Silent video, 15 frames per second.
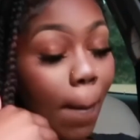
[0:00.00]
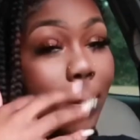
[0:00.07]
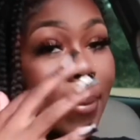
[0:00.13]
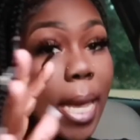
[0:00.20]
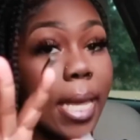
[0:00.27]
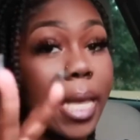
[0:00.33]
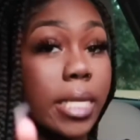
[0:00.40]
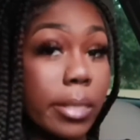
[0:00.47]

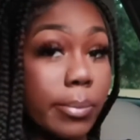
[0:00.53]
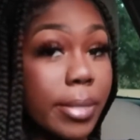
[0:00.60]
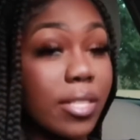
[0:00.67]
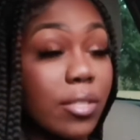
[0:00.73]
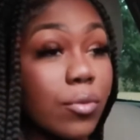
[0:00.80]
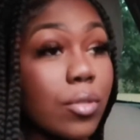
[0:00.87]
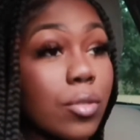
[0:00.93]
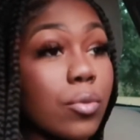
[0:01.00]
But I can't speak
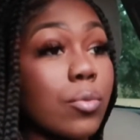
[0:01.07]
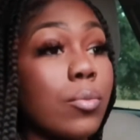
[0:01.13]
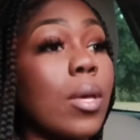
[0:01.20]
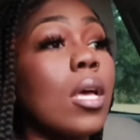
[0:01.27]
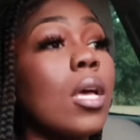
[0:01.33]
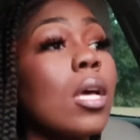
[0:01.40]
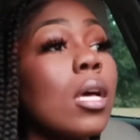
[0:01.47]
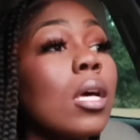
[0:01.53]
too soon.
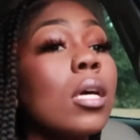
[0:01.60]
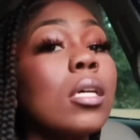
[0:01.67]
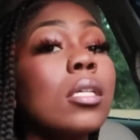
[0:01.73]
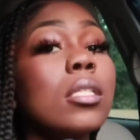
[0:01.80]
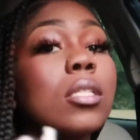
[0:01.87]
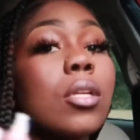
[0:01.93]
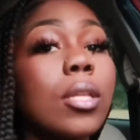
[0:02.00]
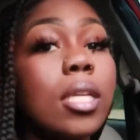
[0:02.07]

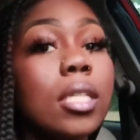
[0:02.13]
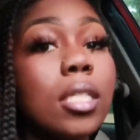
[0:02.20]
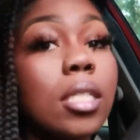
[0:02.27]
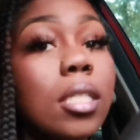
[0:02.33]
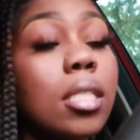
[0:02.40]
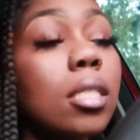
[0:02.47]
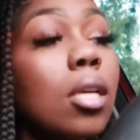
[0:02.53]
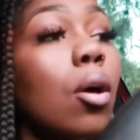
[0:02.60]
So let's
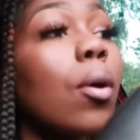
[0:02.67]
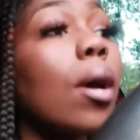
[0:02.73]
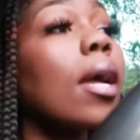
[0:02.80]
just go.